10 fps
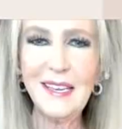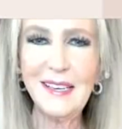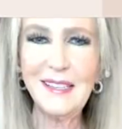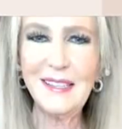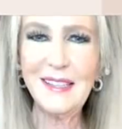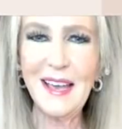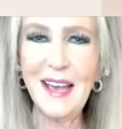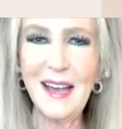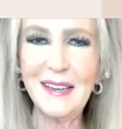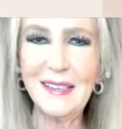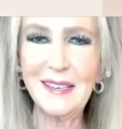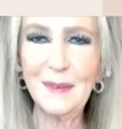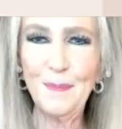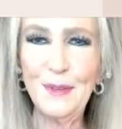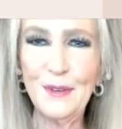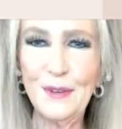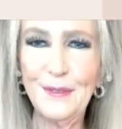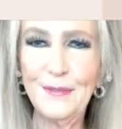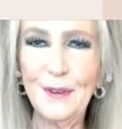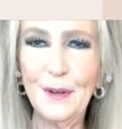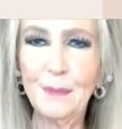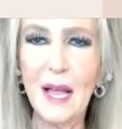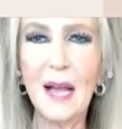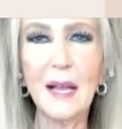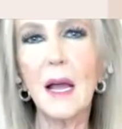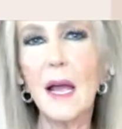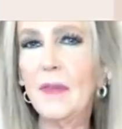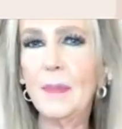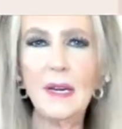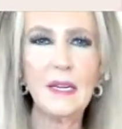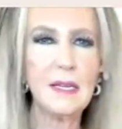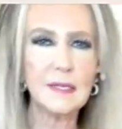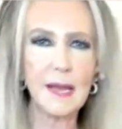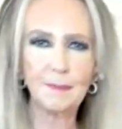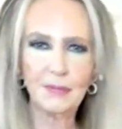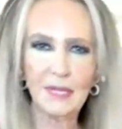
in that beautiful black. Everybody needs that